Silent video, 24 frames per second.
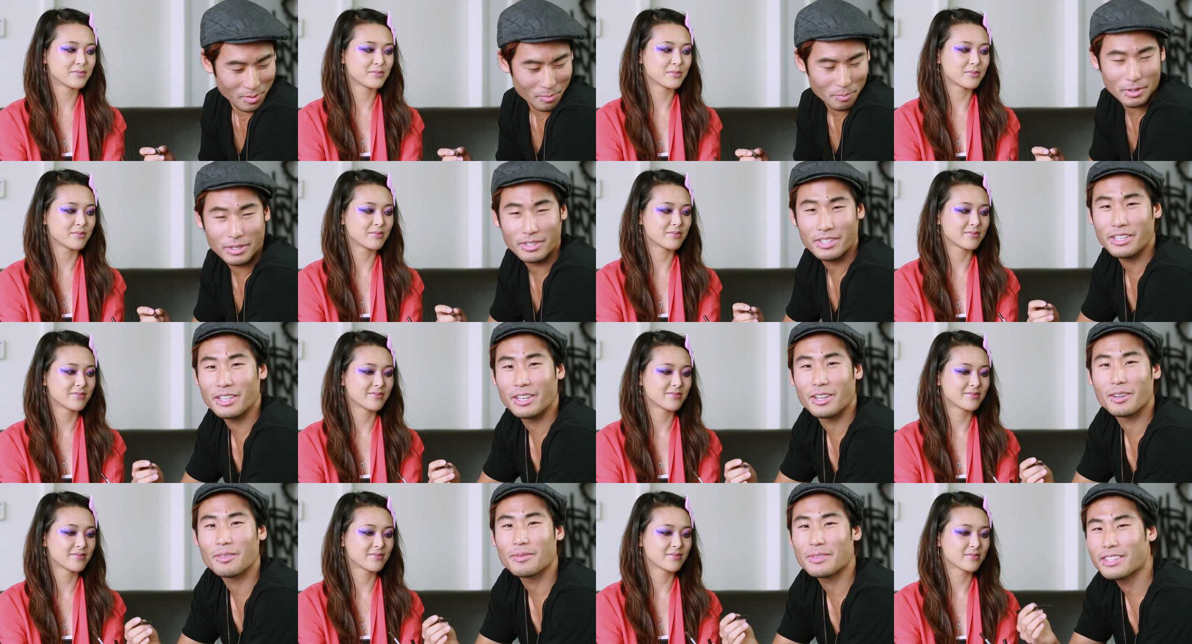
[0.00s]
Speaker 1: But
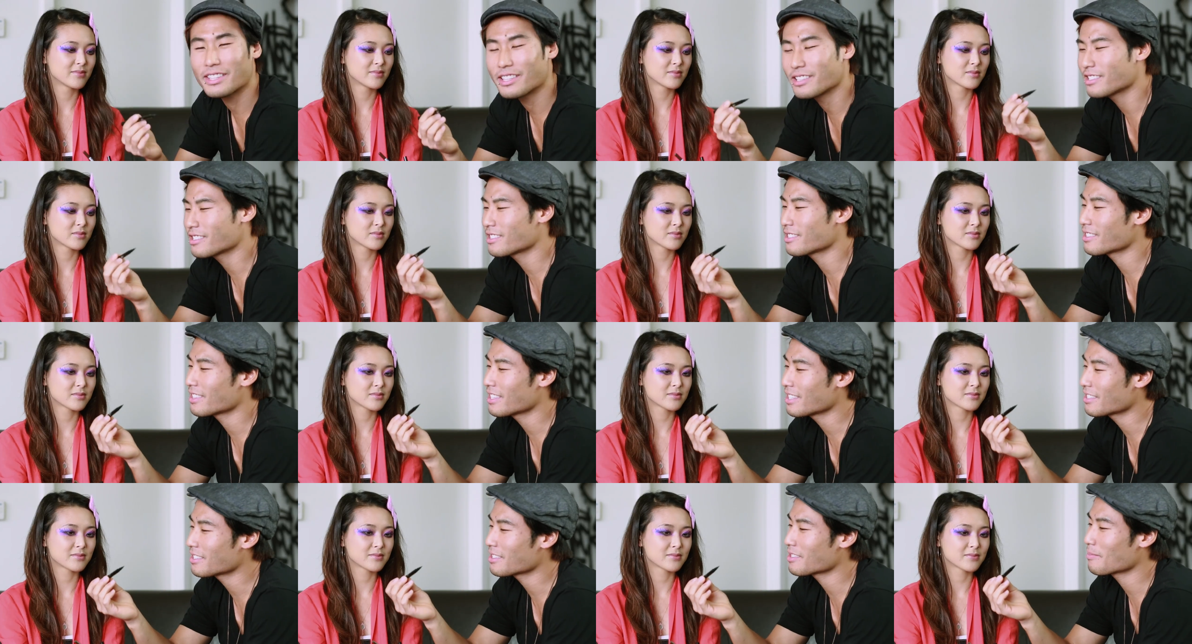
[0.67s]
you know,
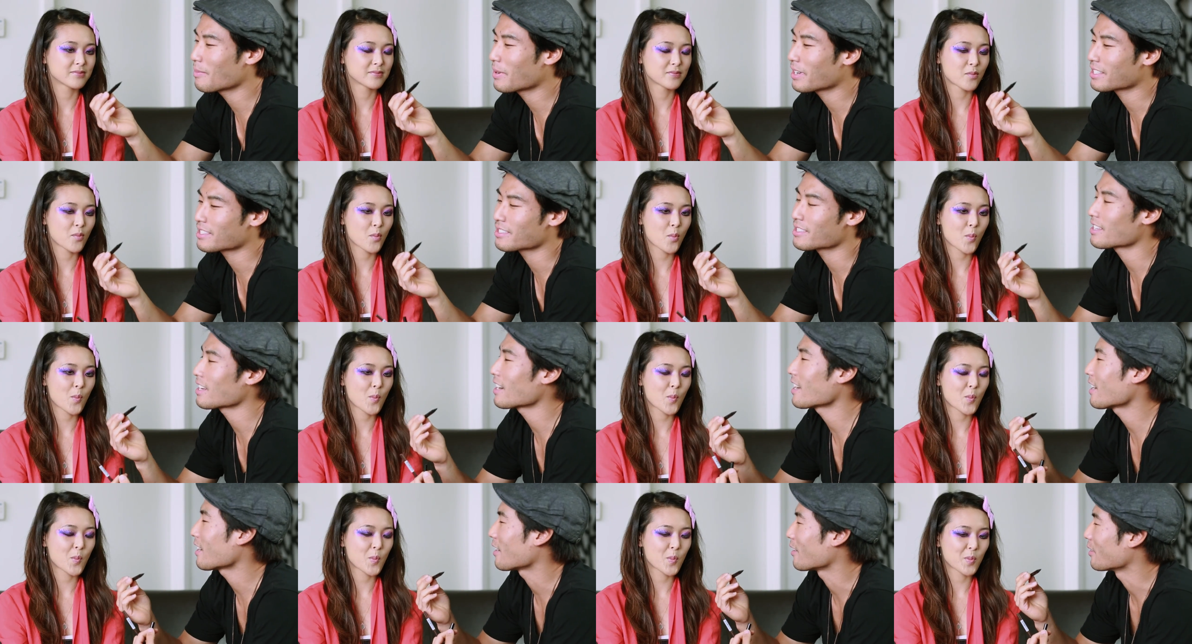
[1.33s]
this this is my
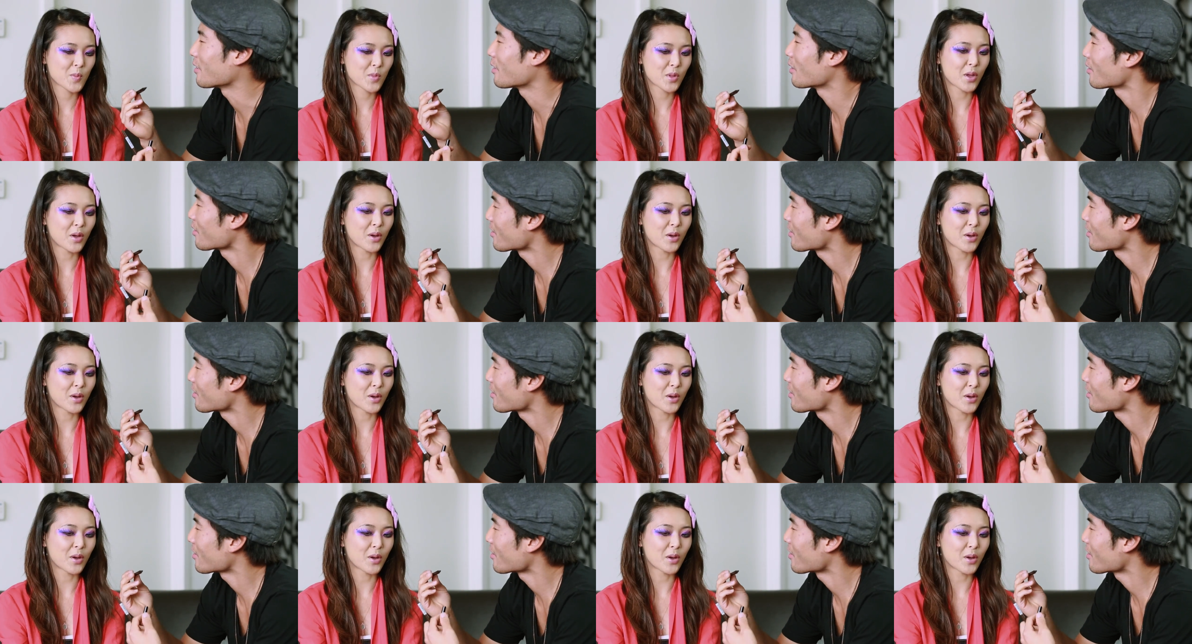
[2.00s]
style. You